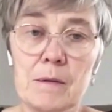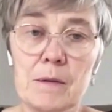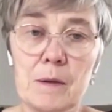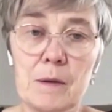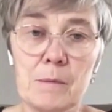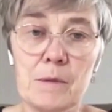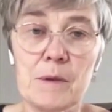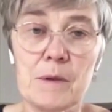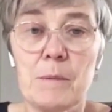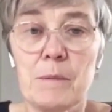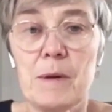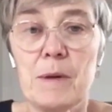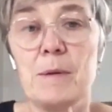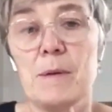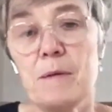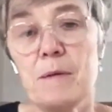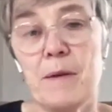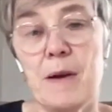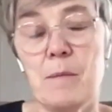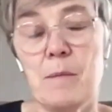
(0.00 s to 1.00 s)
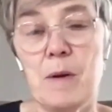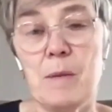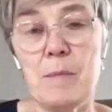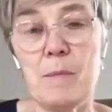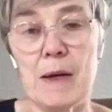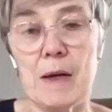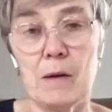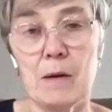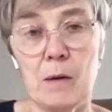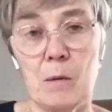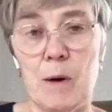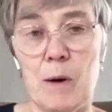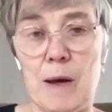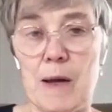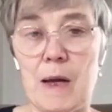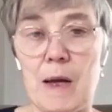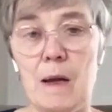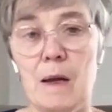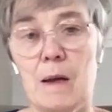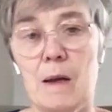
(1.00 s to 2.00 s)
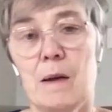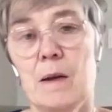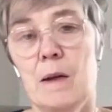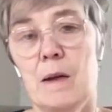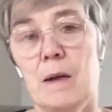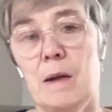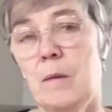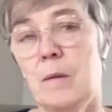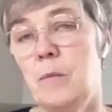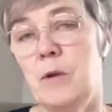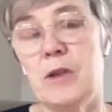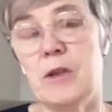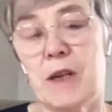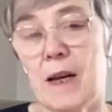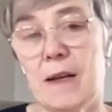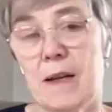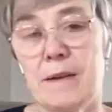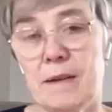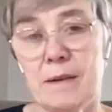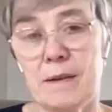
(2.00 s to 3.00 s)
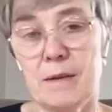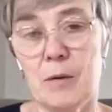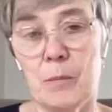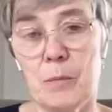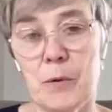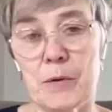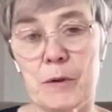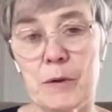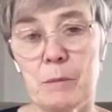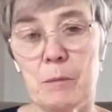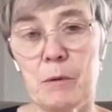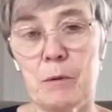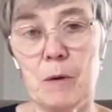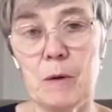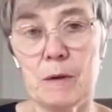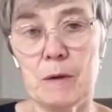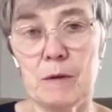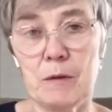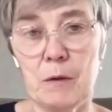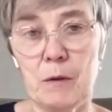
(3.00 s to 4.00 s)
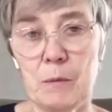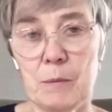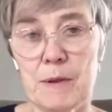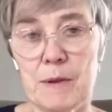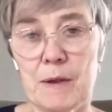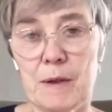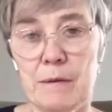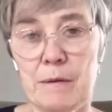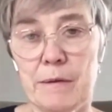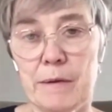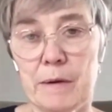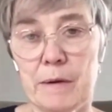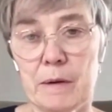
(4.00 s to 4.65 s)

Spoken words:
Sometimes the family may go away, in which case it's not possible to observe.